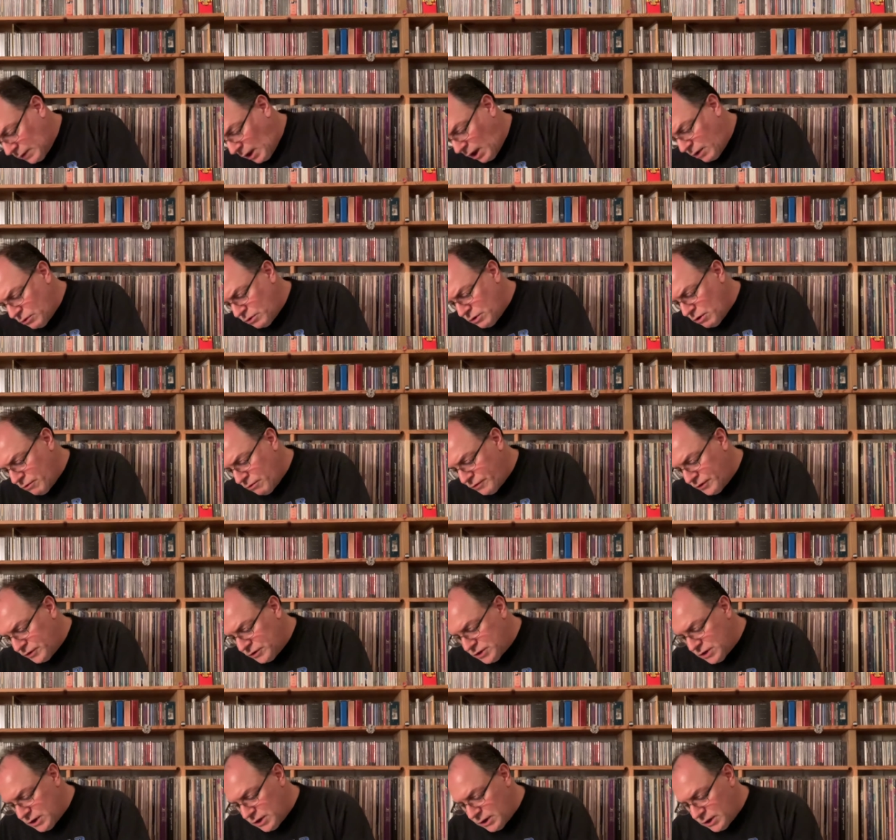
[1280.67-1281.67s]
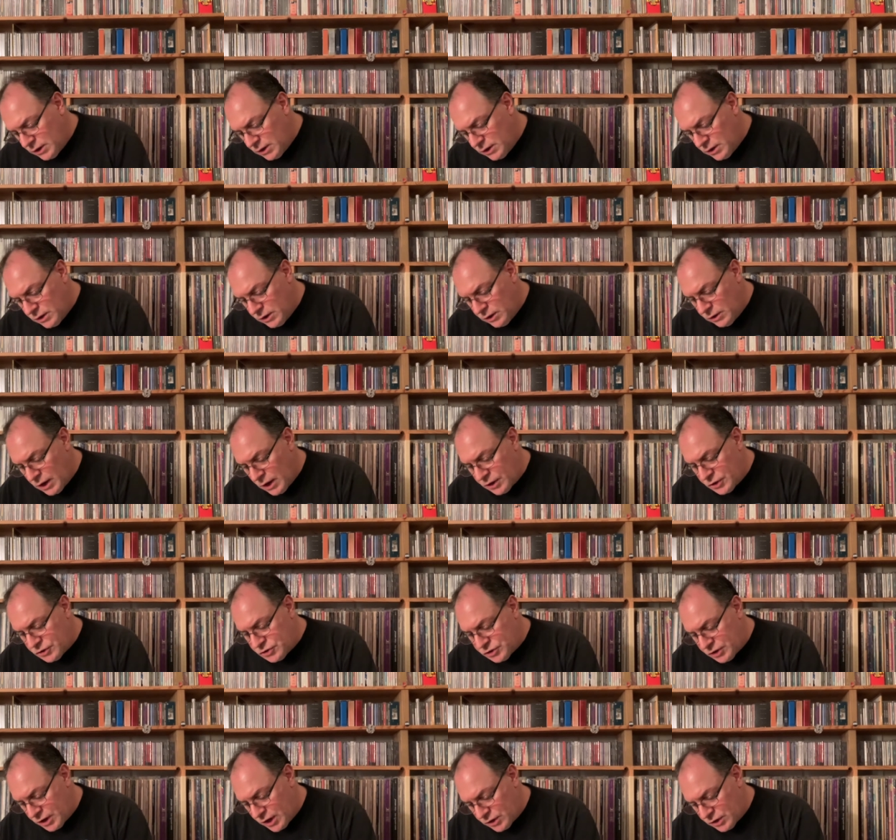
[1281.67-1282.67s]
I don't know if it did in the United
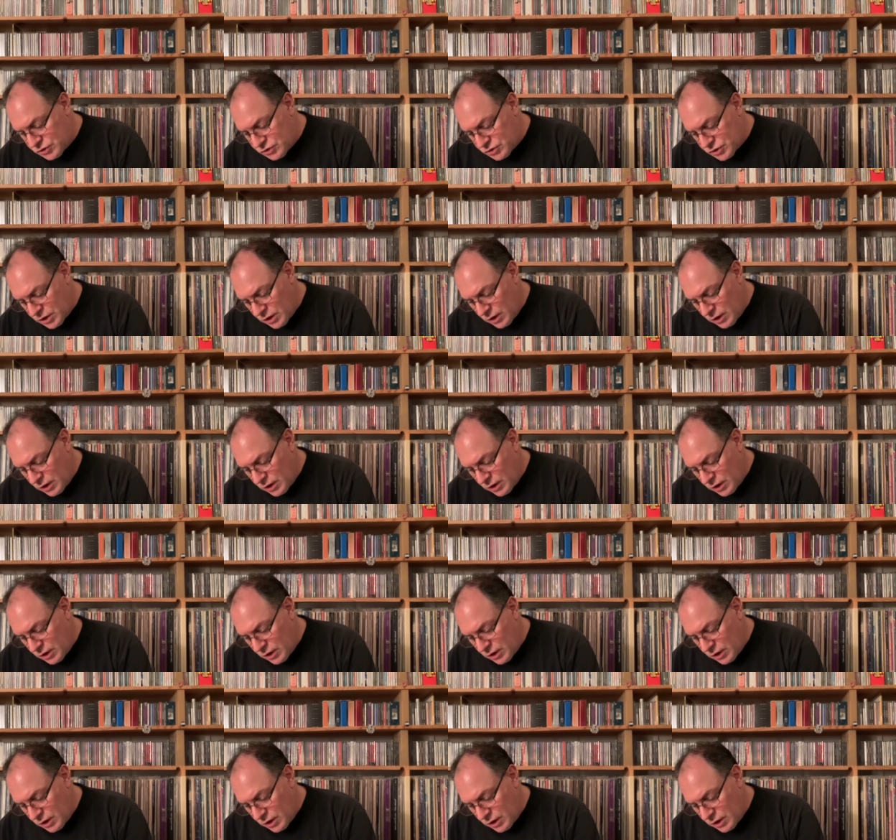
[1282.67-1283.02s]
States.